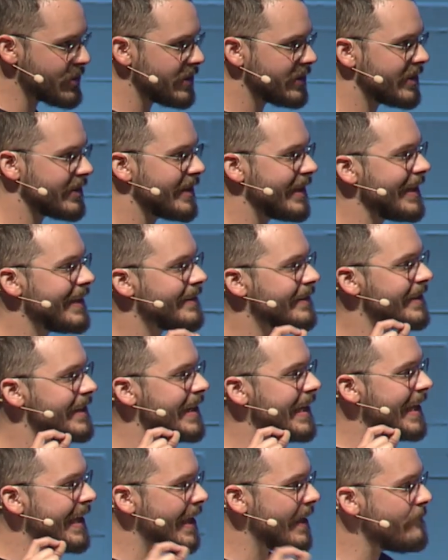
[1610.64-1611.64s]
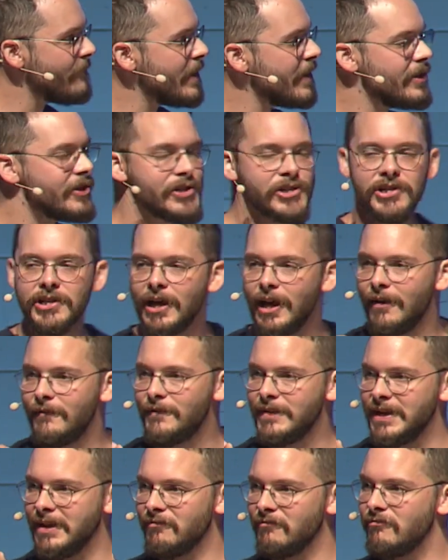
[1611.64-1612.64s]
Jesus, is the image of
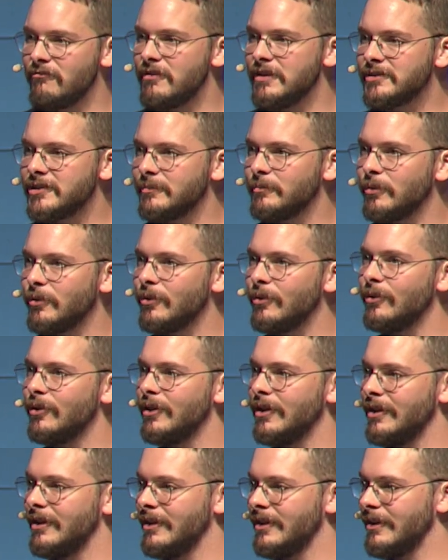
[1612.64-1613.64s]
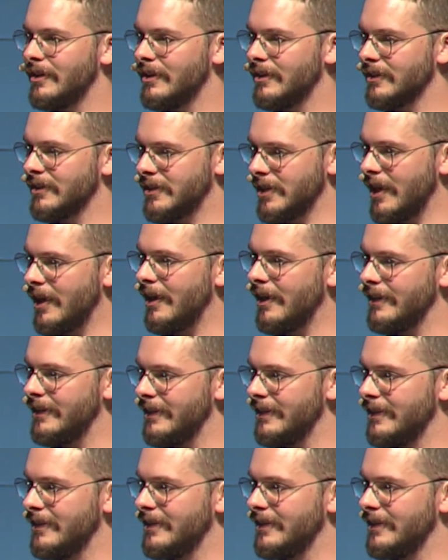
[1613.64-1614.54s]
the invisible God.